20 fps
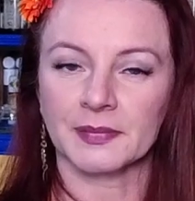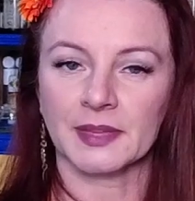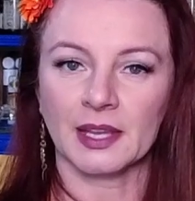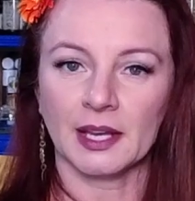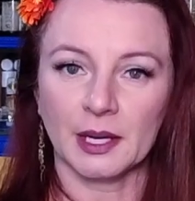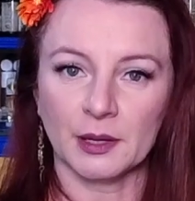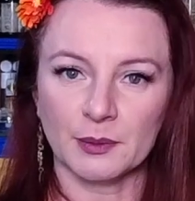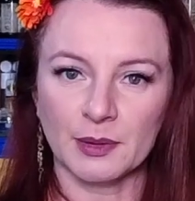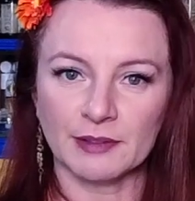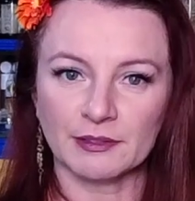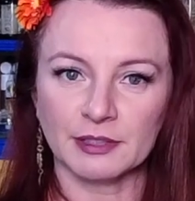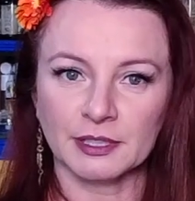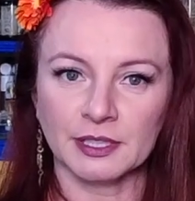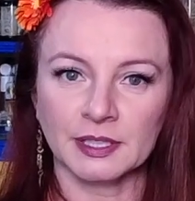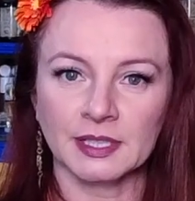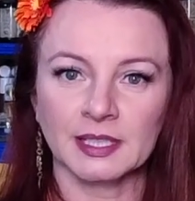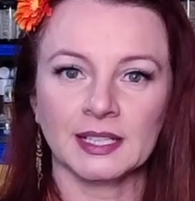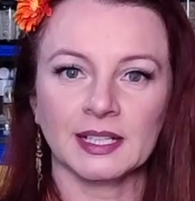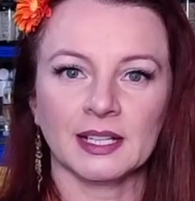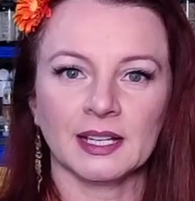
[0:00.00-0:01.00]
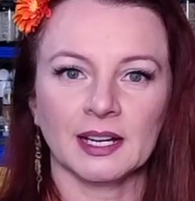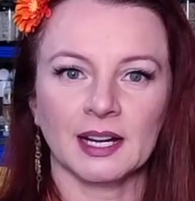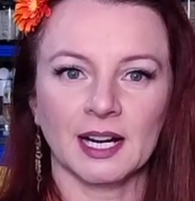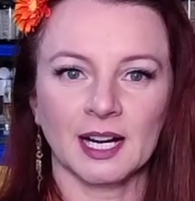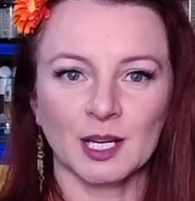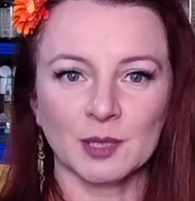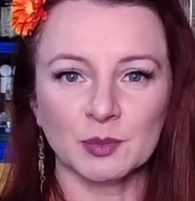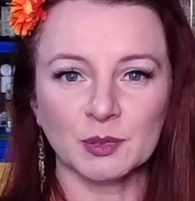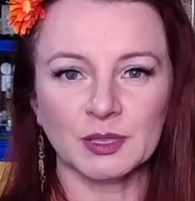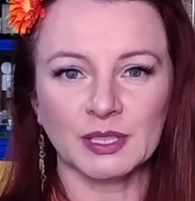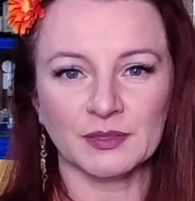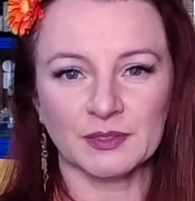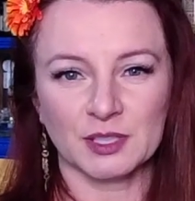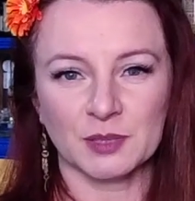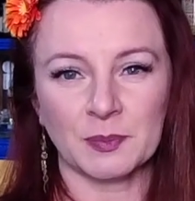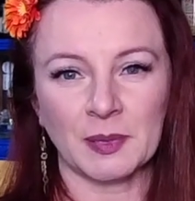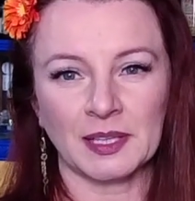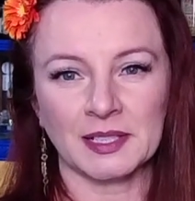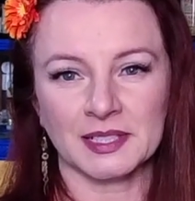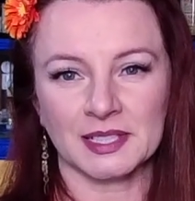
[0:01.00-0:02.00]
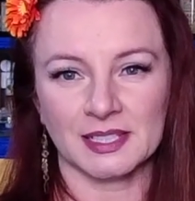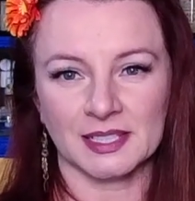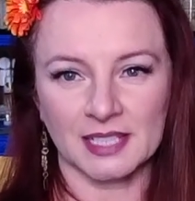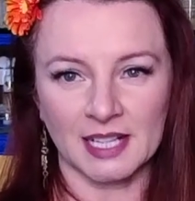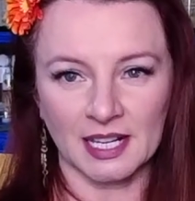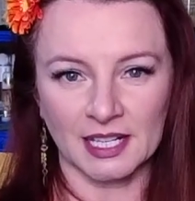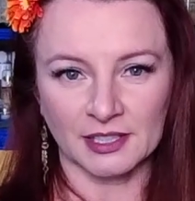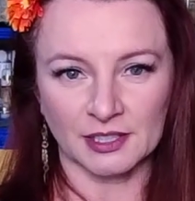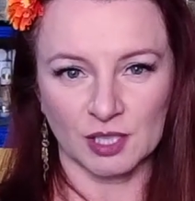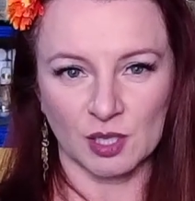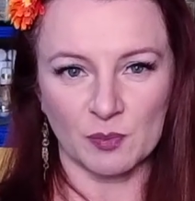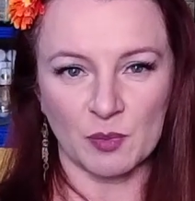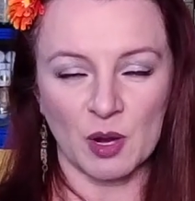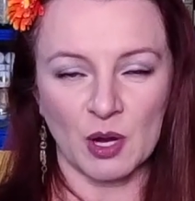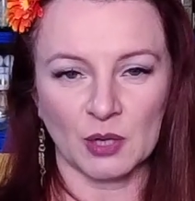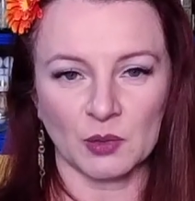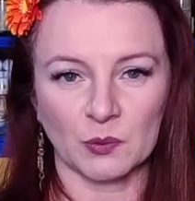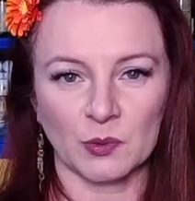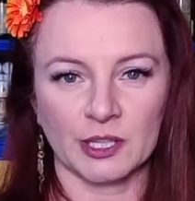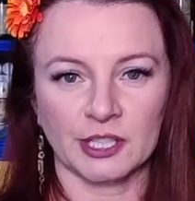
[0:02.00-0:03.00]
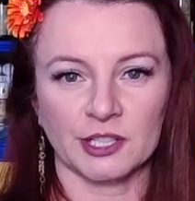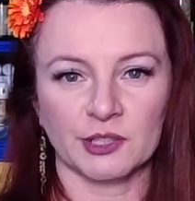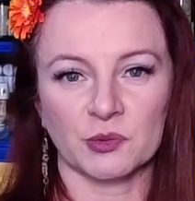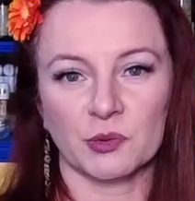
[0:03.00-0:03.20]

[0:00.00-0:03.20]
However, I believe it depends entirely upon where your